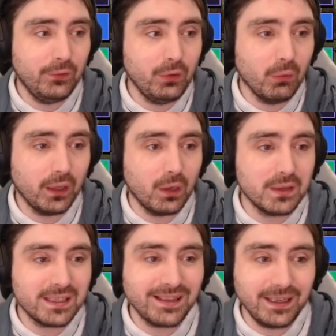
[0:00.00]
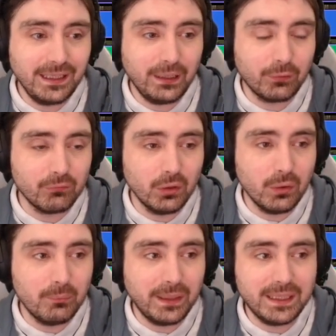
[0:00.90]
If you want to go a slightly different
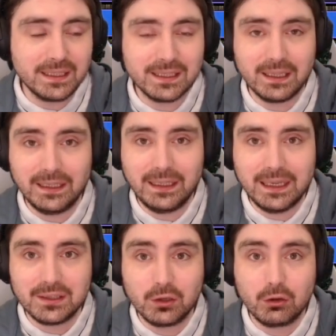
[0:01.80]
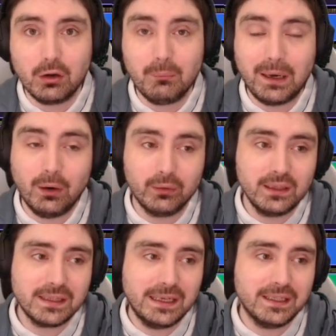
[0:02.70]
route and make it slightly less combat
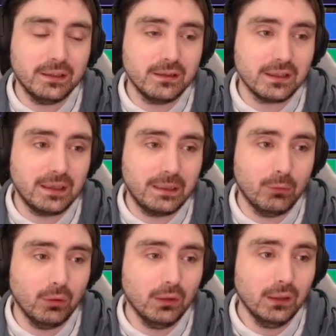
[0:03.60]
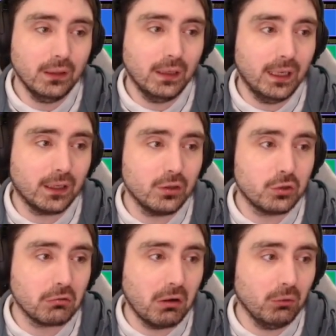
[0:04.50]
orientated and slightly more
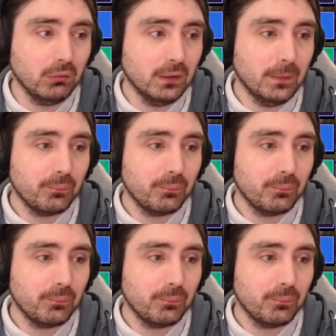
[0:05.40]
control,